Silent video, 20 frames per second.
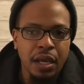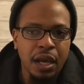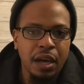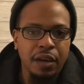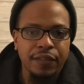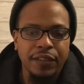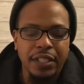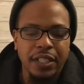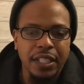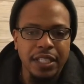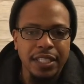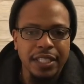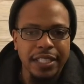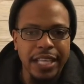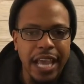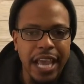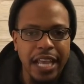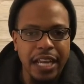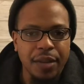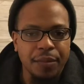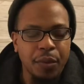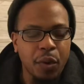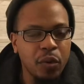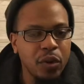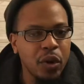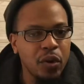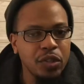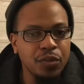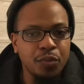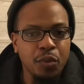Obviously standing. But
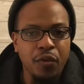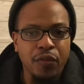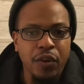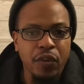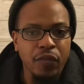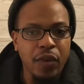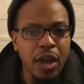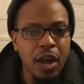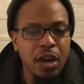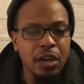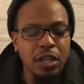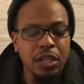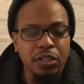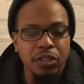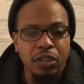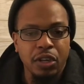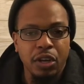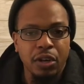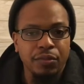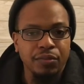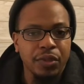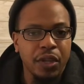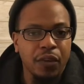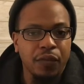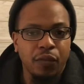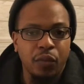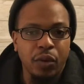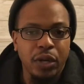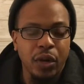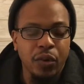when I was moving around in terms
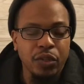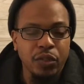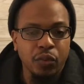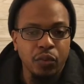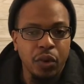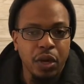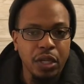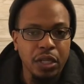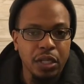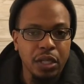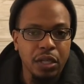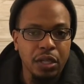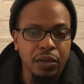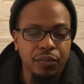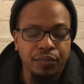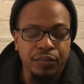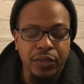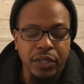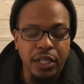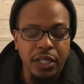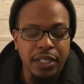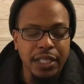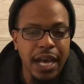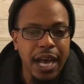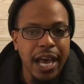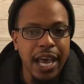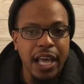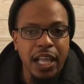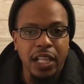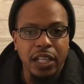of what I was on the
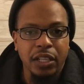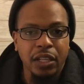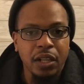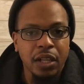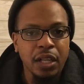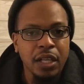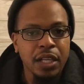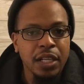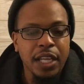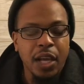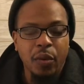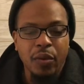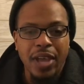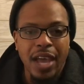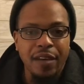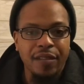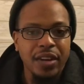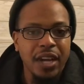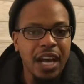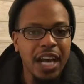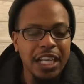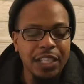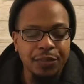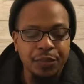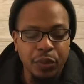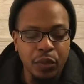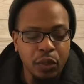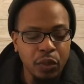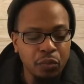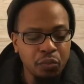tile that we have in the
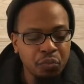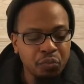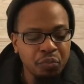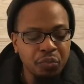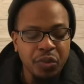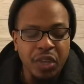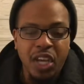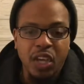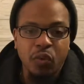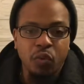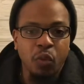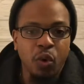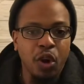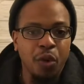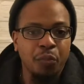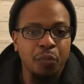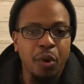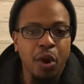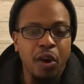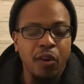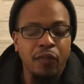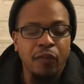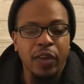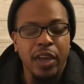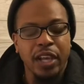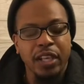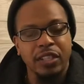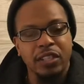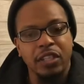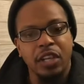hospital, it worked
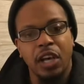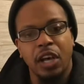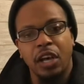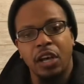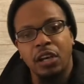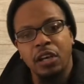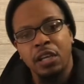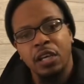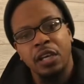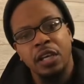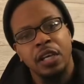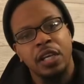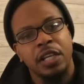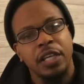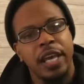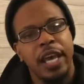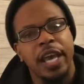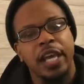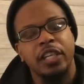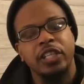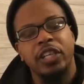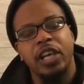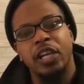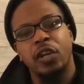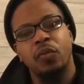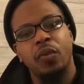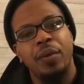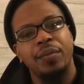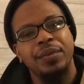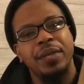perfect. So yeah, check
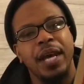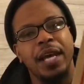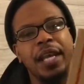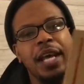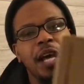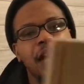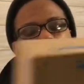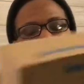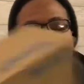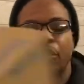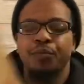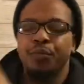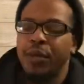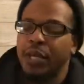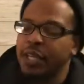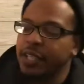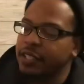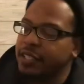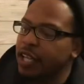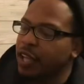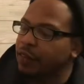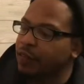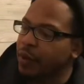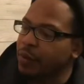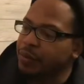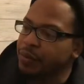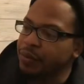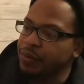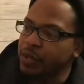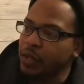the website out. Go pick yourself
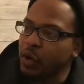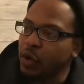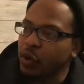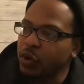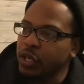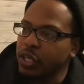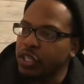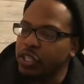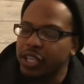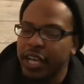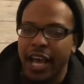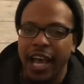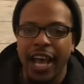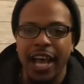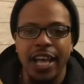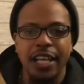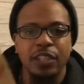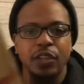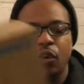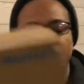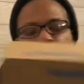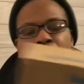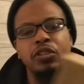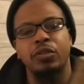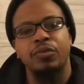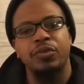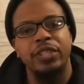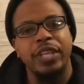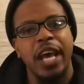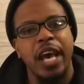up some Saucony Jazz or
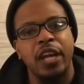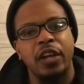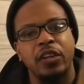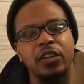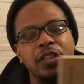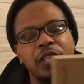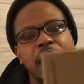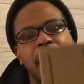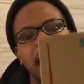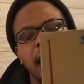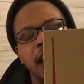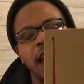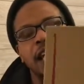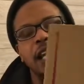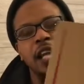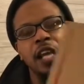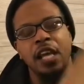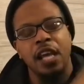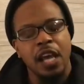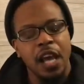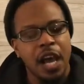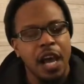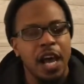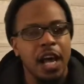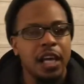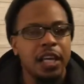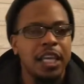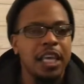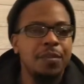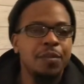some Shadows, and
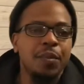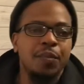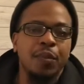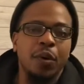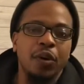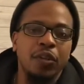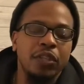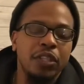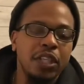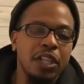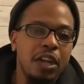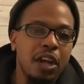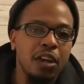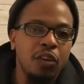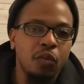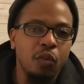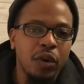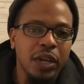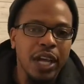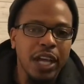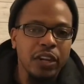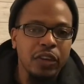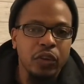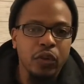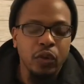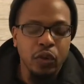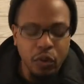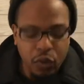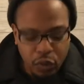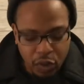I'll keep you posted on what I
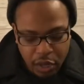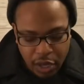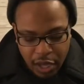do.